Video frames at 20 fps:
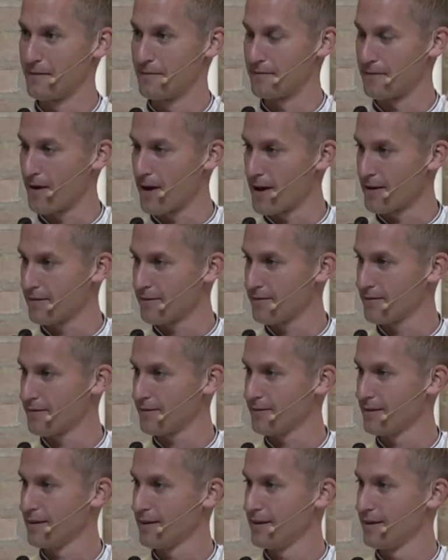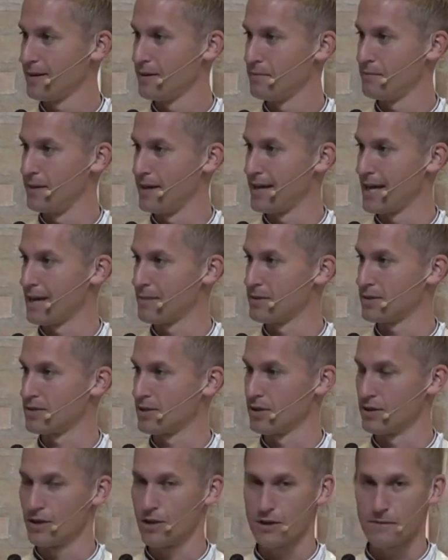And for us, being able
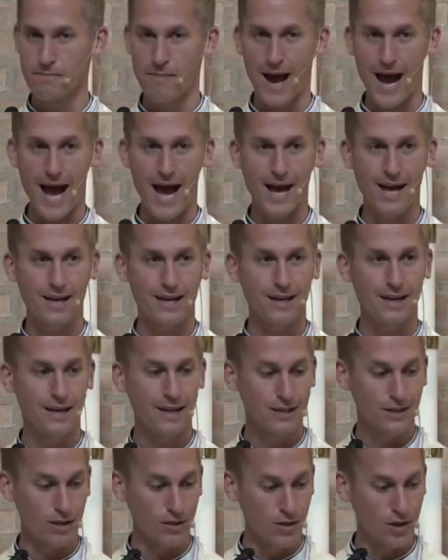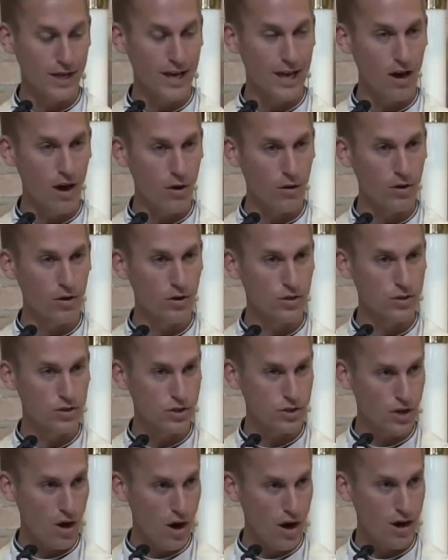to look back, to look at our
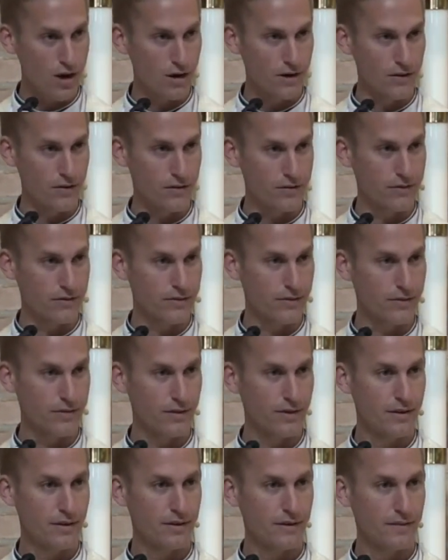scars,